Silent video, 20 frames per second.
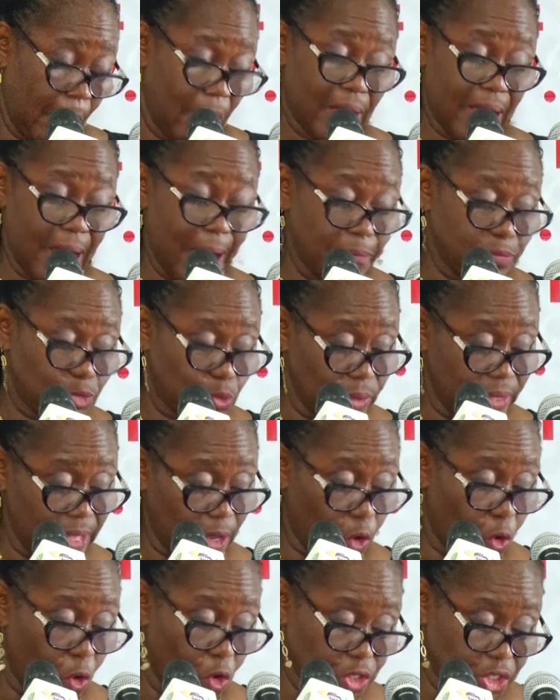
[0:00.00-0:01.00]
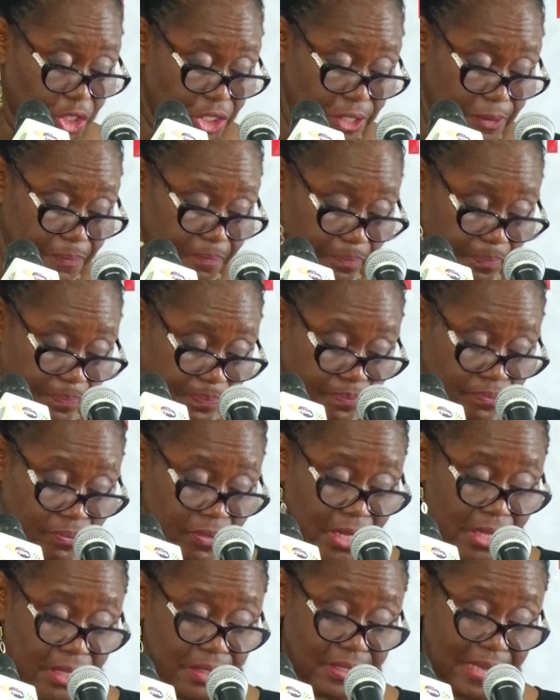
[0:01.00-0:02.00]
comes with a caution.
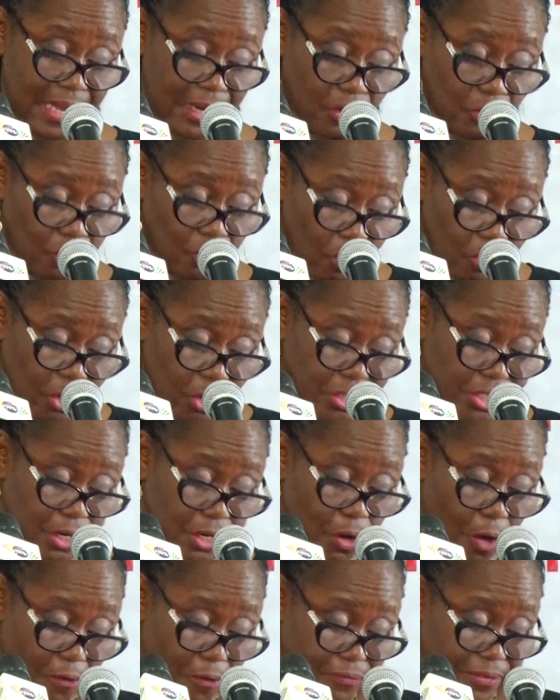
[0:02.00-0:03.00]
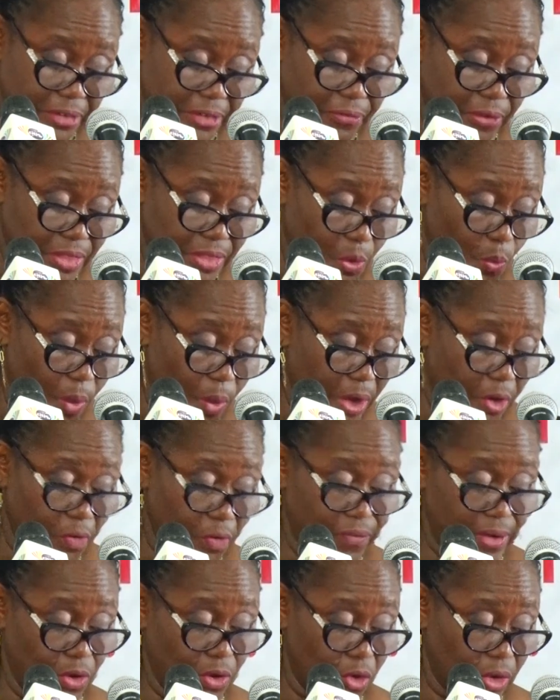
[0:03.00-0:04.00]
Technology offered for the work
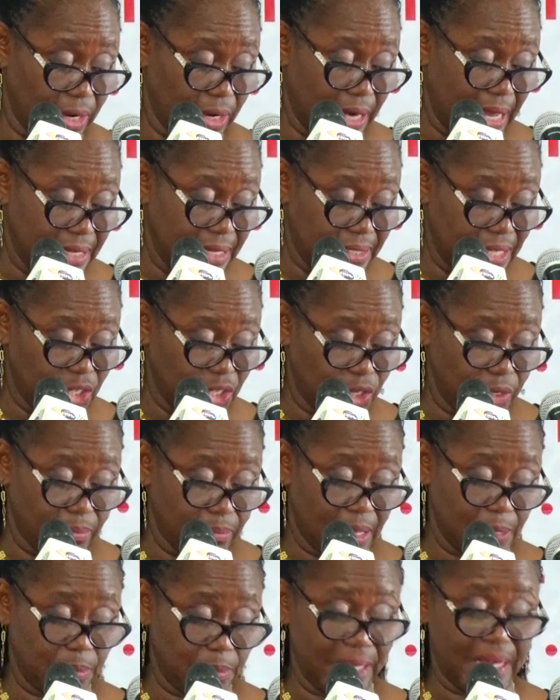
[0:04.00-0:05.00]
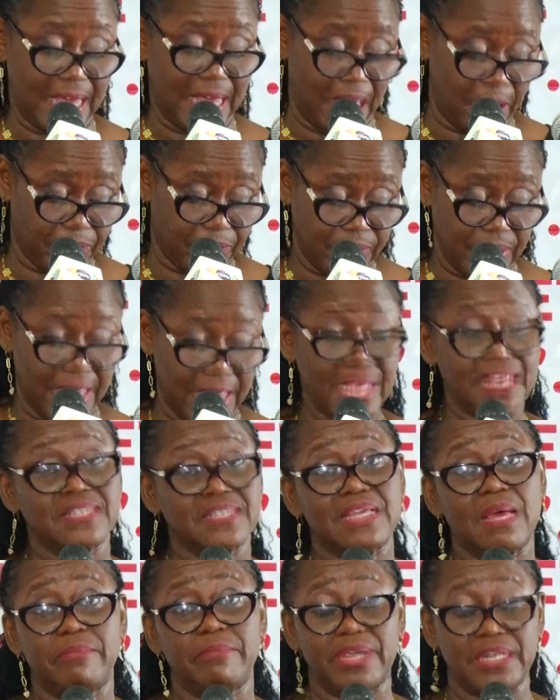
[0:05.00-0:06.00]
of an organization must be carefully
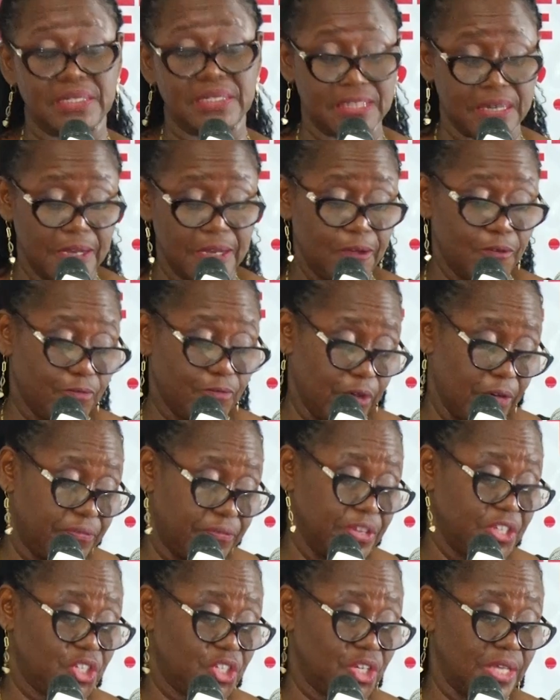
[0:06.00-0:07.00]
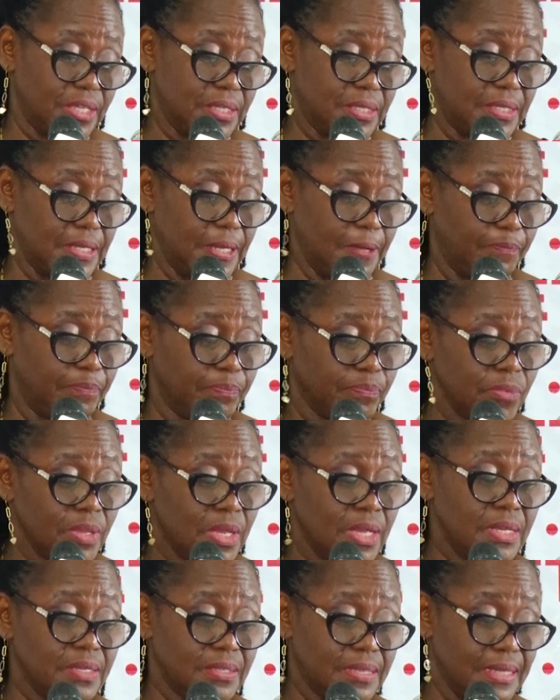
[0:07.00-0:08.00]
examined for efficiency,
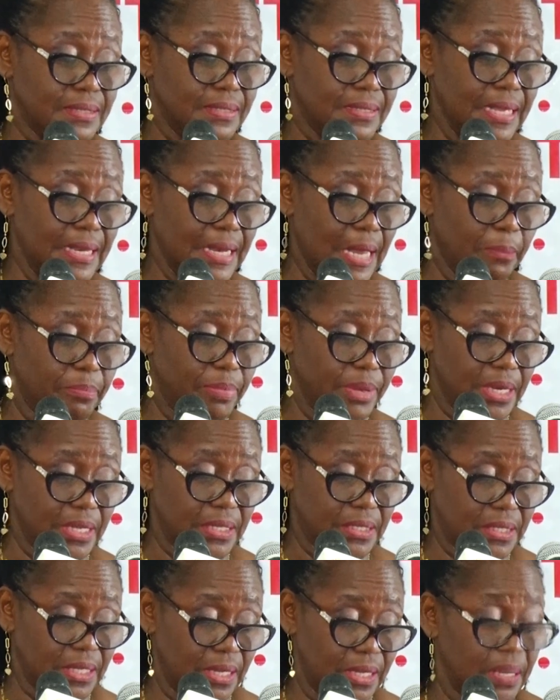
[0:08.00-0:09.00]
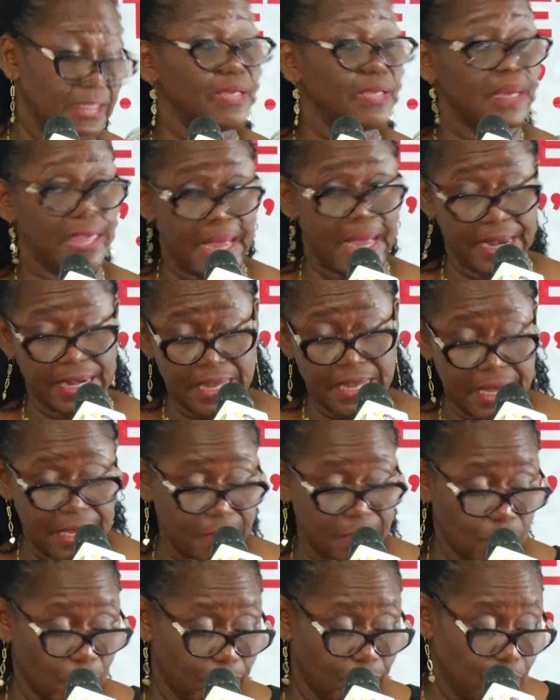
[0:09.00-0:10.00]
sustainability, and
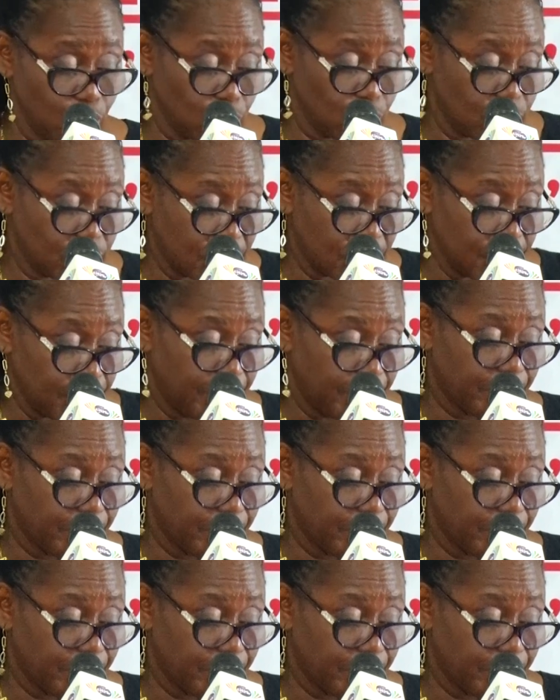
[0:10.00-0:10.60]
ease of use.